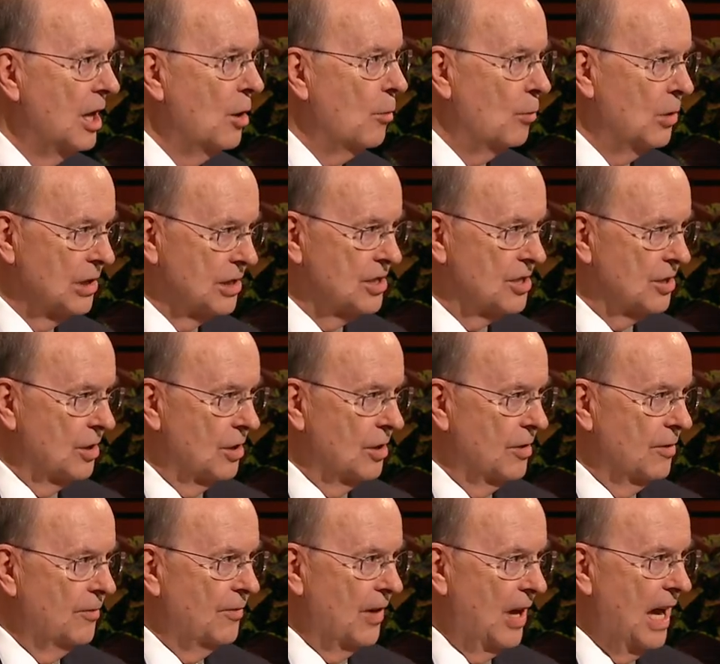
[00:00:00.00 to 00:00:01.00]
will
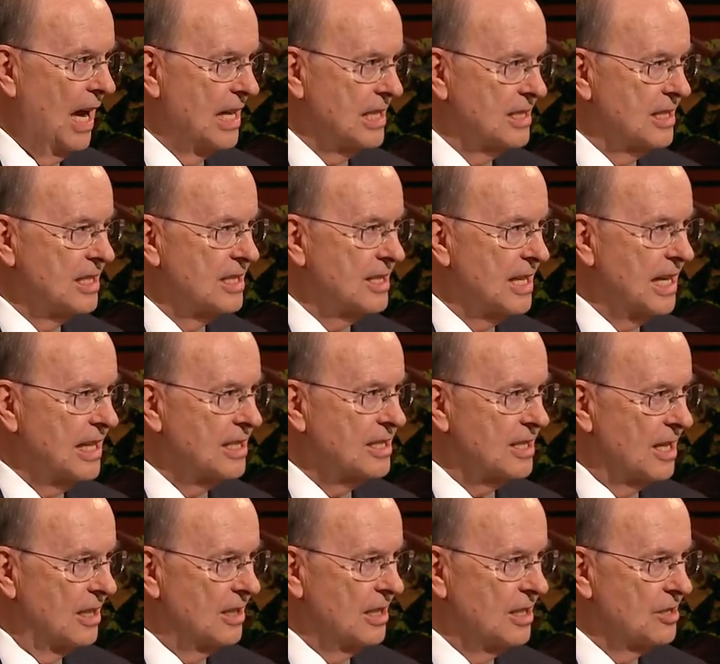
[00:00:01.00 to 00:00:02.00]
serve as the stake
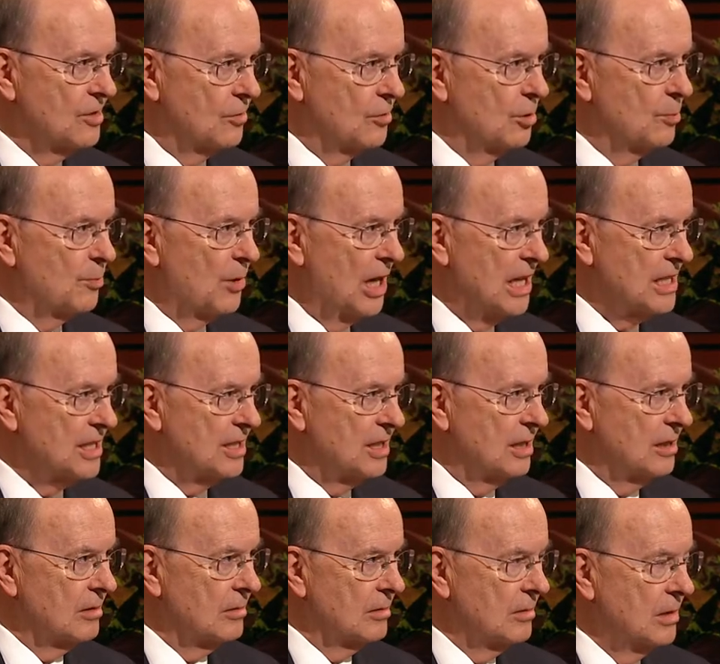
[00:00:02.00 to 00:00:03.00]
Sunday school
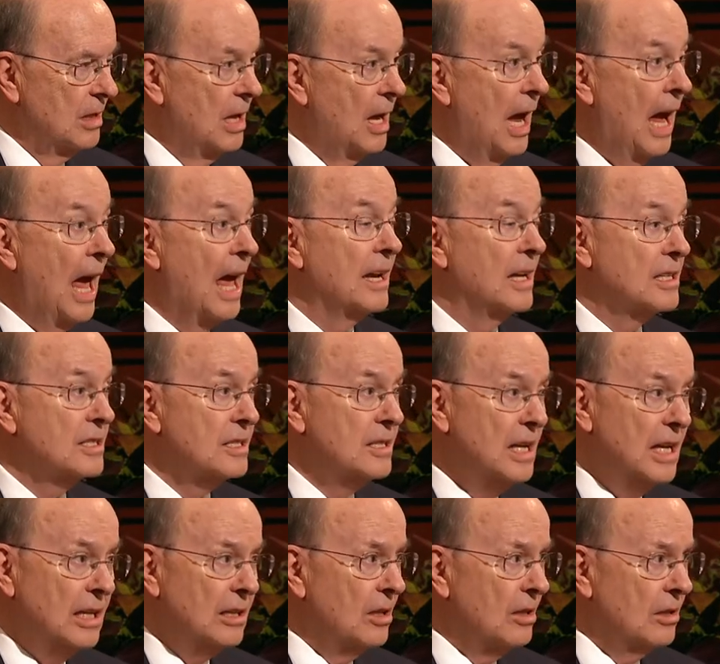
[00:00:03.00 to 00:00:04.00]
president, and as
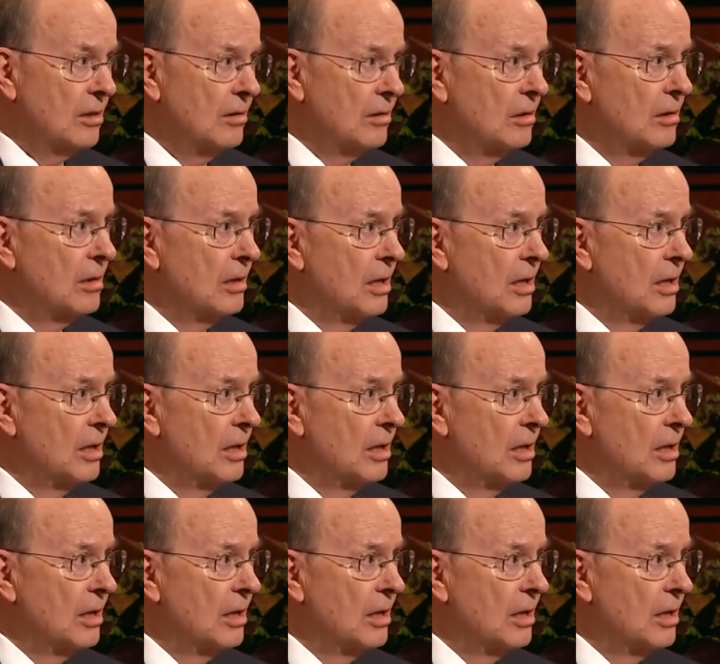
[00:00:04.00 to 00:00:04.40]
needed,